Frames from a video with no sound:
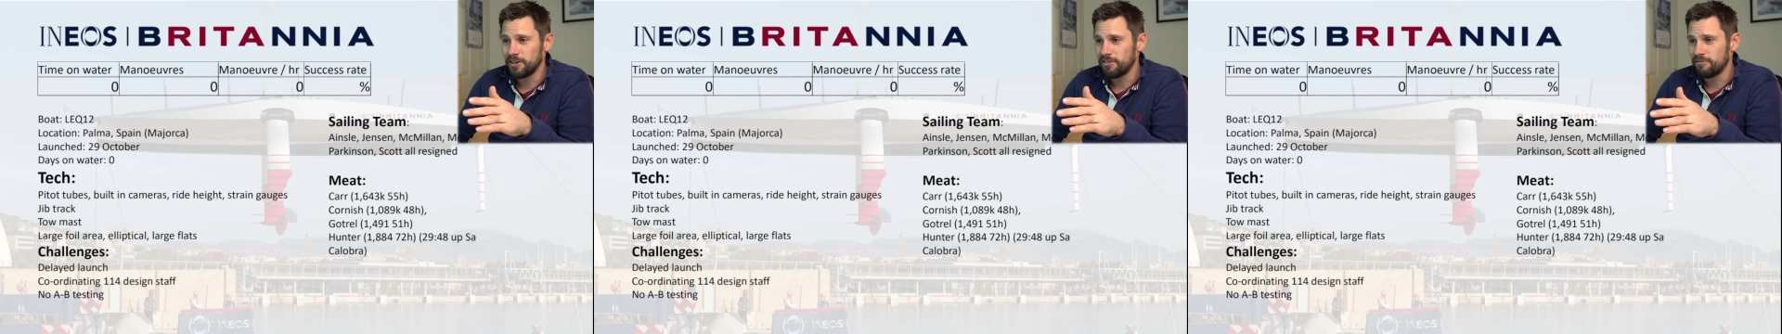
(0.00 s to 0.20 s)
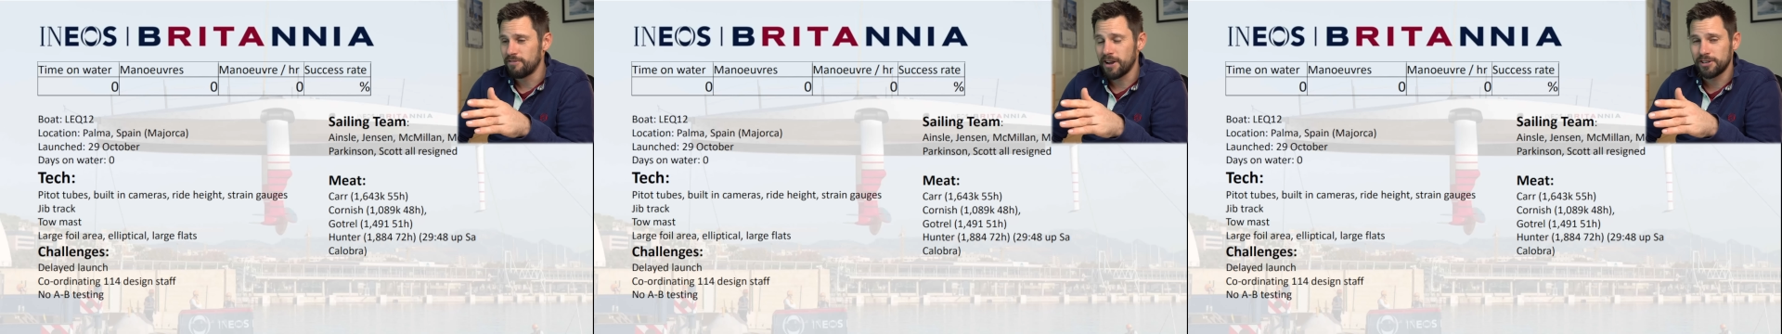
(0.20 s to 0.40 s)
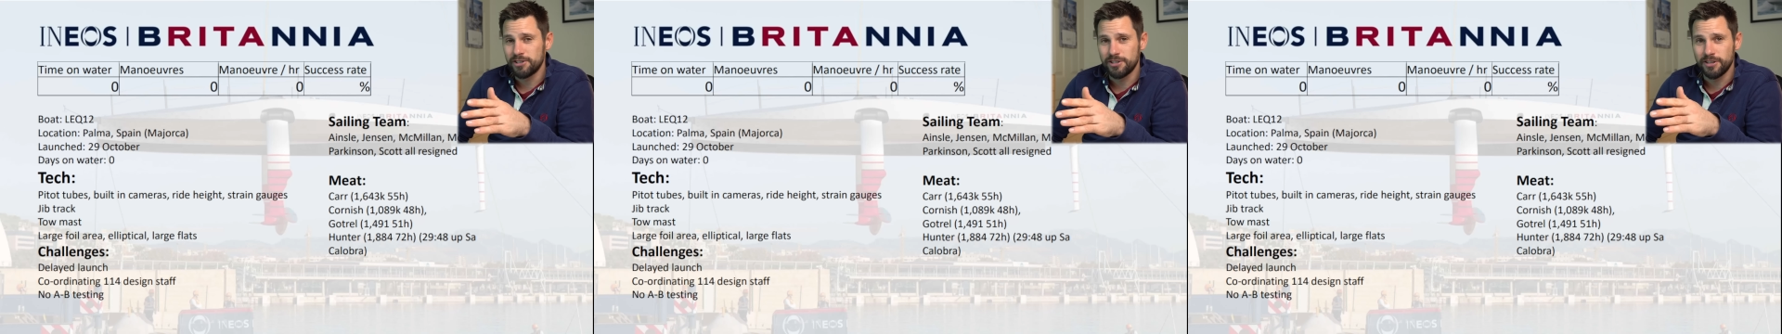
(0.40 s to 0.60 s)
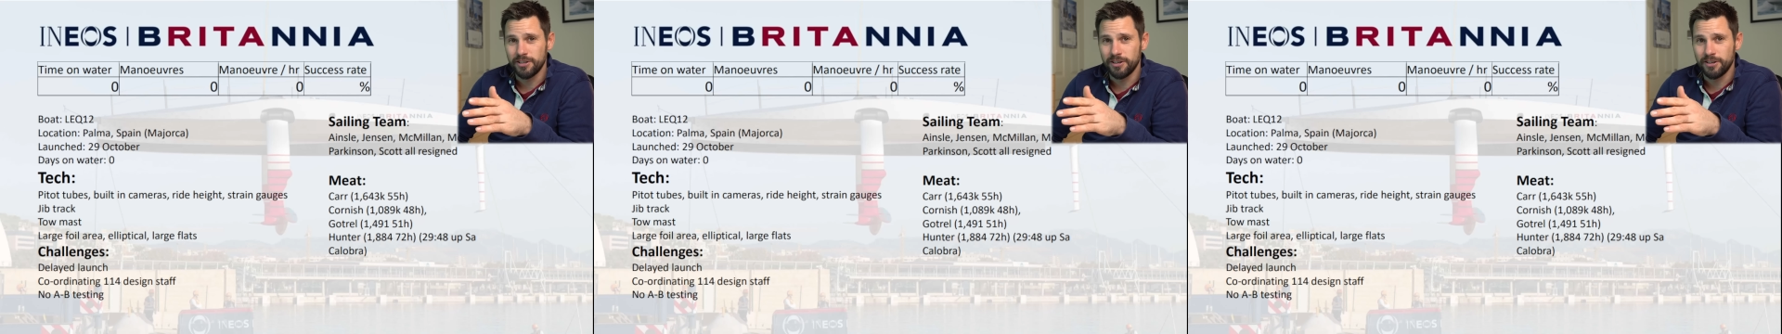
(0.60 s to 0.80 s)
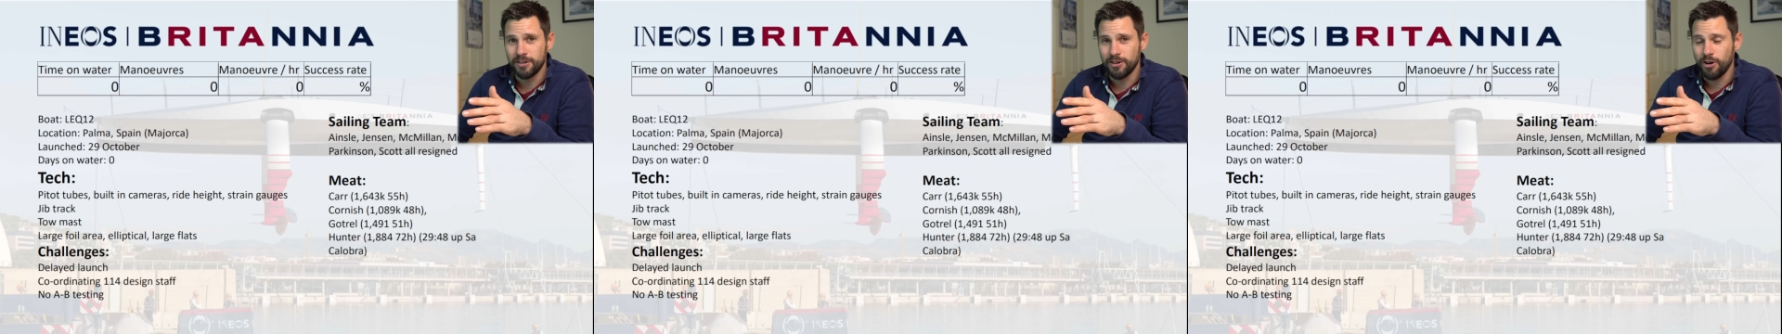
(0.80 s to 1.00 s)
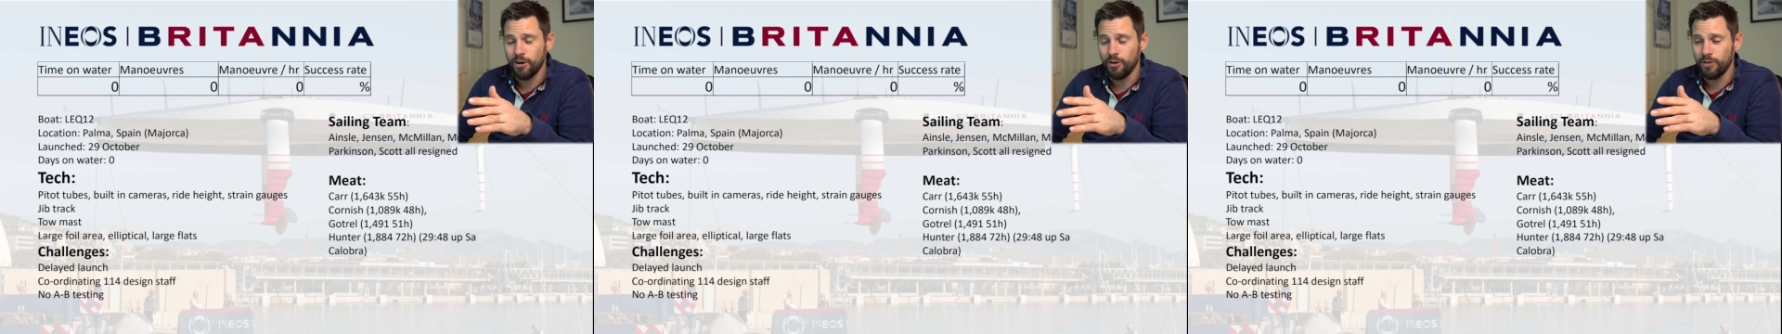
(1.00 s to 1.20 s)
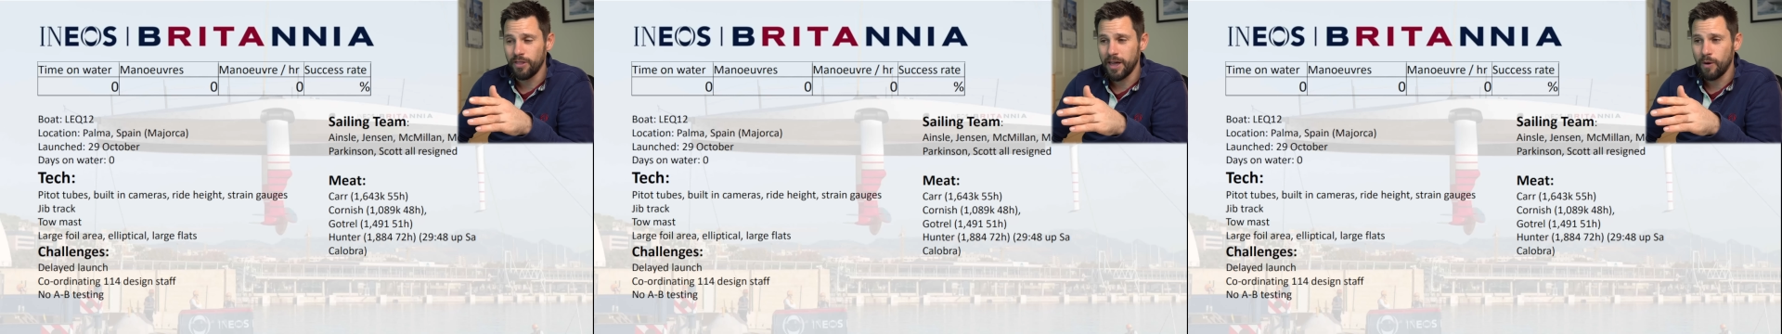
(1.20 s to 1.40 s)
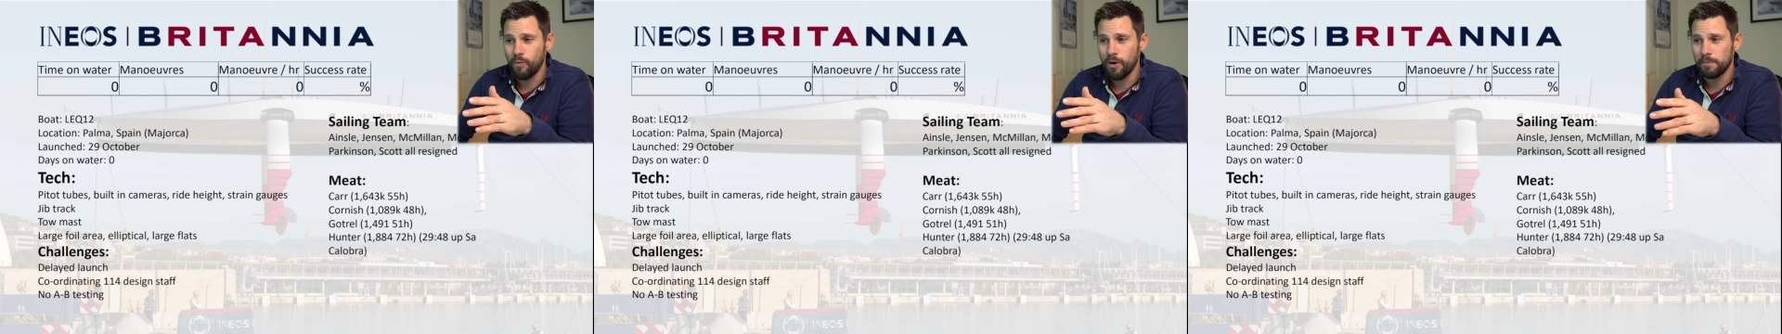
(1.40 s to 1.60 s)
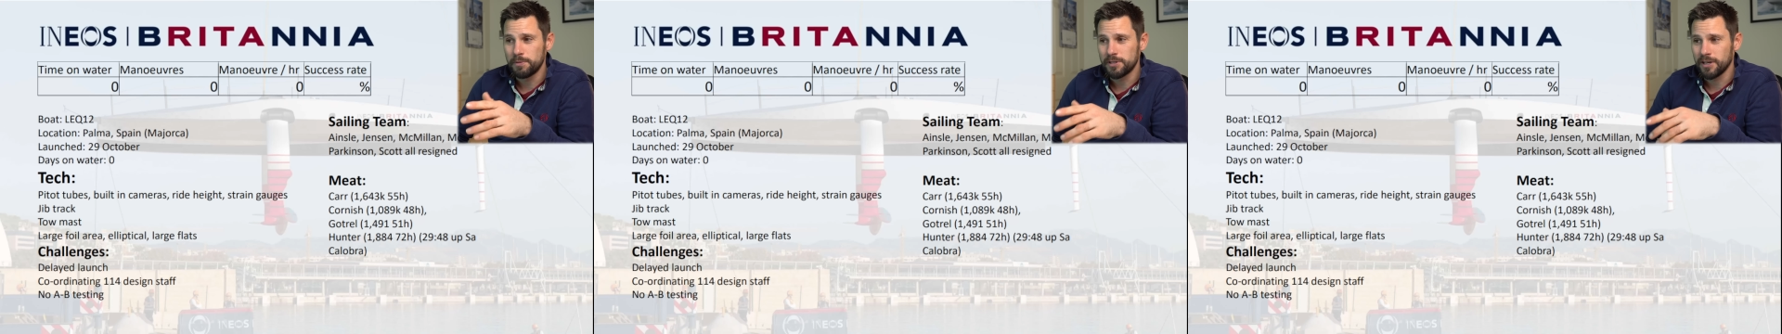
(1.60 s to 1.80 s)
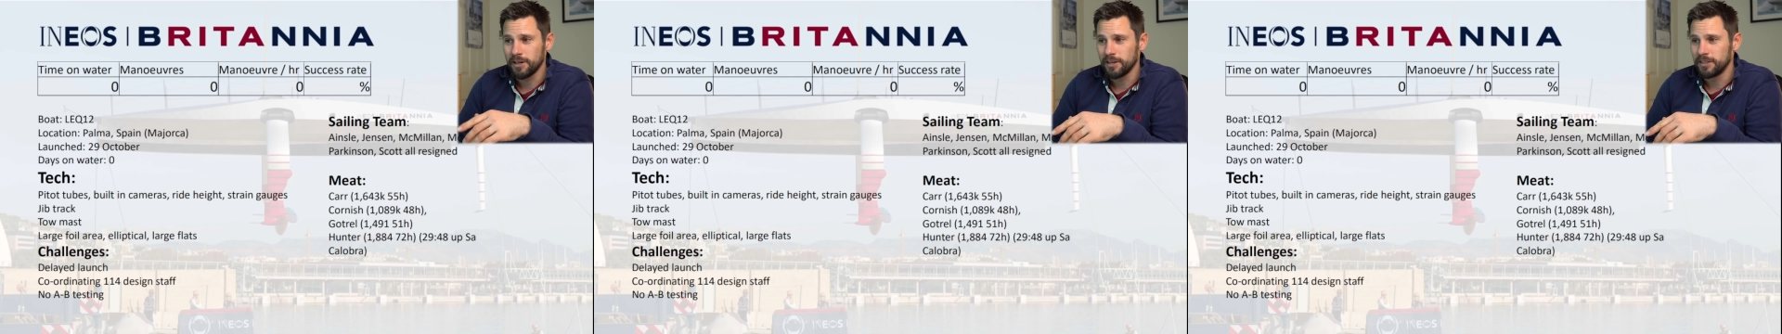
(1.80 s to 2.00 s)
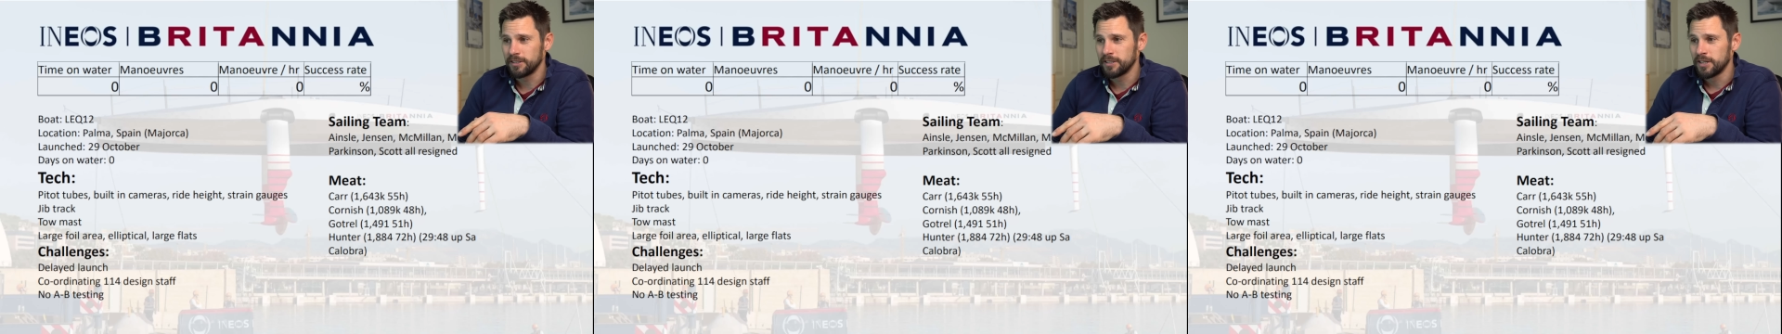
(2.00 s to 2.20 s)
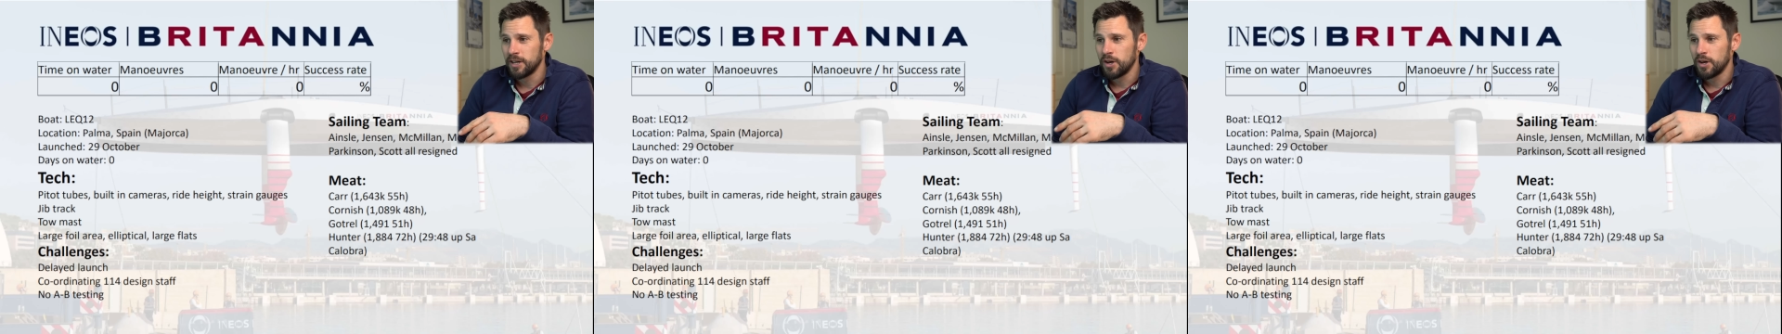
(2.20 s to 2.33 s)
registered on their website,